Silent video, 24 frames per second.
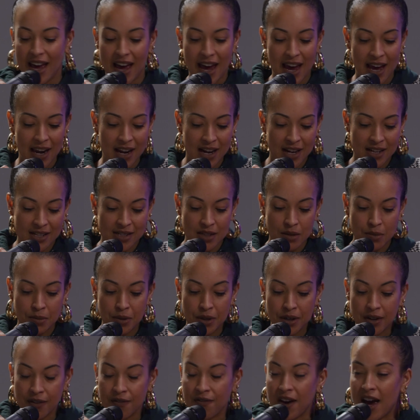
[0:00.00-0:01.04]
And it is a
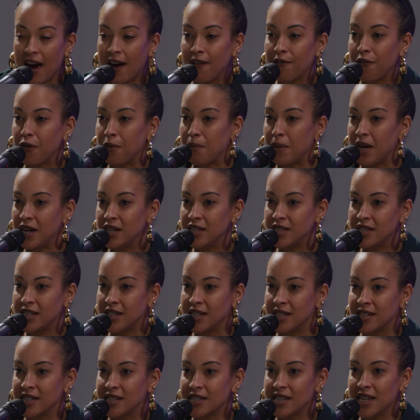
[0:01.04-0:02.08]
book of
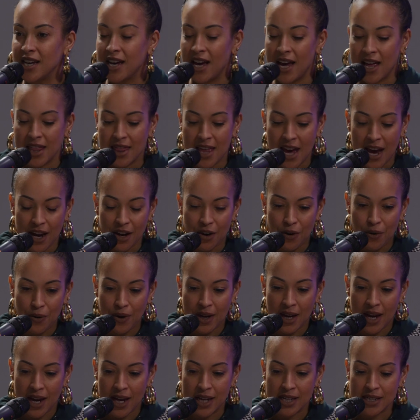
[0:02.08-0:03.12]
affirmations that
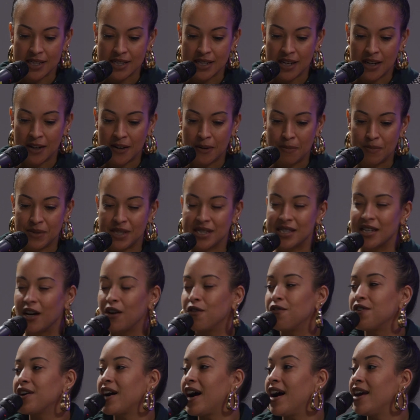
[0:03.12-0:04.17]
creates
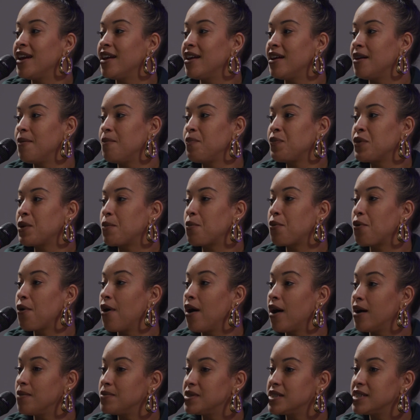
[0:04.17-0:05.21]
self-guided
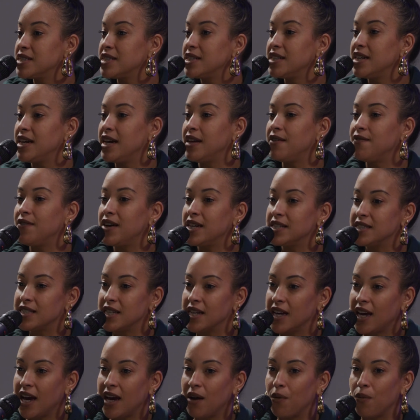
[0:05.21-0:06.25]
prompts to
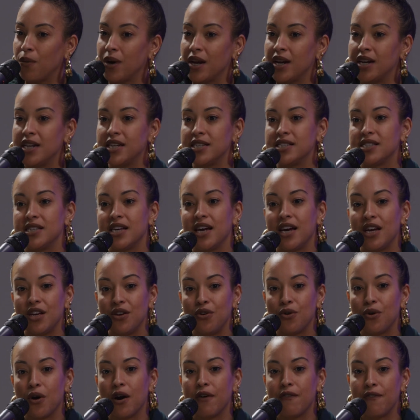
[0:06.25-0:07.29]
investigate what it is that
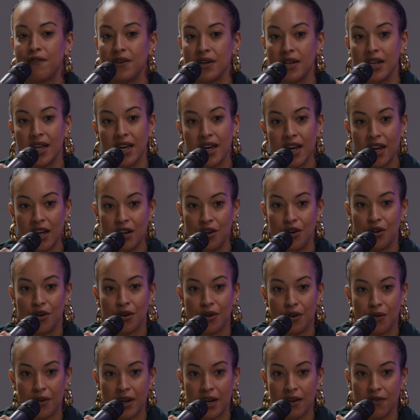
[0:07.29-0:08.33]
you are feeling in your
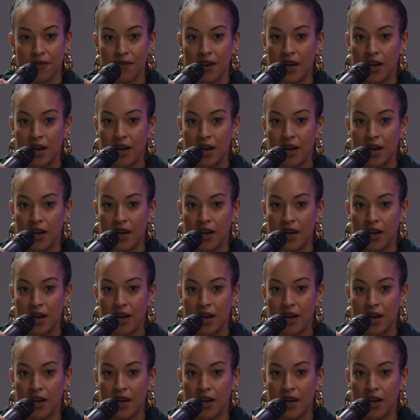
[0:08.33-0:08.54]
grief.